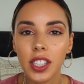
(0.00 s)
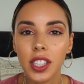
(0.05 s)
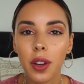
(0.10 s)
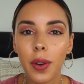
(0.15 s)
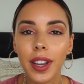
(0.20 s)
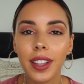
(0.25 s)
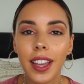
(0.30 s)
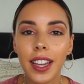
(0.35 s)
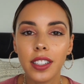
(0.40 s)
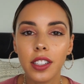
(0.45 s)
So
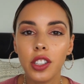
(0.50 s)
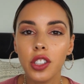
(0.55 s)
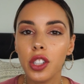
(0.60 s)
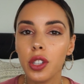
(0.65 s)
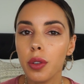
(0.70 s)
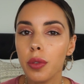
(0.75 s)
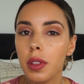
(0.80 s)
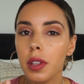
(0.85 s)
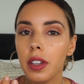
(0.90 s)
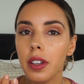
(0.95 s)
I like to
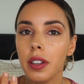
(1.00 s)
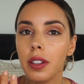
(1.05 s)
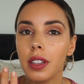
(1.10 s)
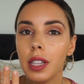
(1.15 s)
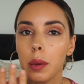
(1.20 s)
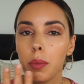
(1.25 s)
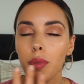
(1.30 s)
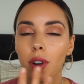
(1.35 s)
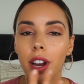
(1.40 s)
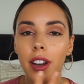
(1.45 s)
do the
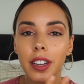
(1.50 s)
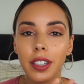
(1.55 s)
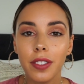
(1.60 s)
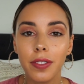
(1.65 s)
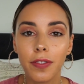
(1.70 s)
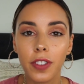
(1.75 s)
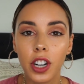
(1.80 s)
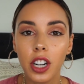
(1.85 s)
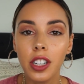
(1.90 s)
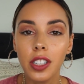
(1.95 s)
lip product
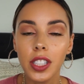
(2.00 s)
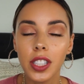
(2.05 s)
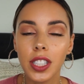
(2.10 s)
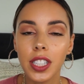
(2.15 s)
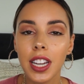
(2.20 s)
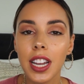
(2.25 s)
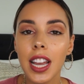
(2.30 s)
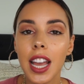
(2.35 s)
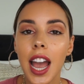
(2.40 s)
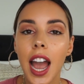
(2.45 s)

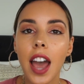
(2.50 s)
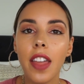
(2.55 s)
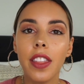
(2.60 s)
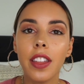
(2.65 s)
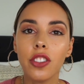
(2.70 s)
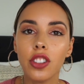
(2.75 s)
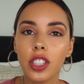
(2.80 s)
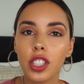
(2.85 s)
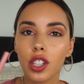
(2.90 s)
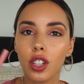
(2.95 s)
first and
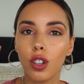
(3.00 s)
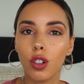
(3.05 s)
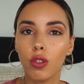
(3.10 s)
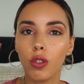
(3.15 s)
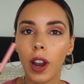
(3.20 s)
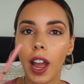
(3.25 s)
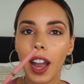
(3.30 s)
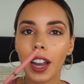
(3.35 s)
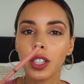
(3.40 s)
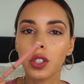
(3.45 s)
then just
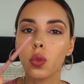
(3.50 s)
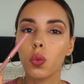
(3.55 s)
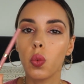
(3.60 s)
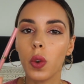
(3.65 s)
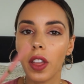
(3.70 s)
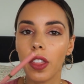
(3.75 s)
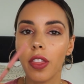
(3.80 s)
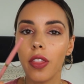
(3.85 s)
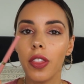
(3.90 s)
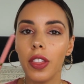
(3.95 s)
correct
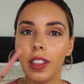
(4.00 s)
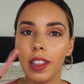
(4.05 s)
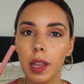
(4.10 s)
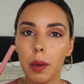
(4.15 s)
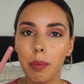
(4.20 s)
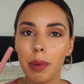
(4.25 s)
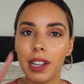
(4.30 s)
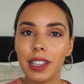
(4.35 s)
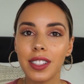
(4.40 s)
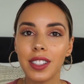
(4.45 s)
with the
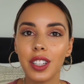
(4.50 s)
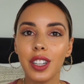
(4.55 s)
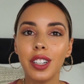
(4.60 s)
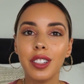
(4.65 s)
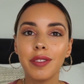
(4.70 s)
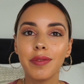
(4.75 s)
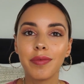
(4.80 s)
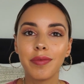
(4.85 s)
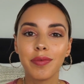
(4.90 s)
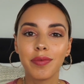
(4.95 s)
lip
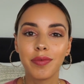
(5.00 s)
pencil.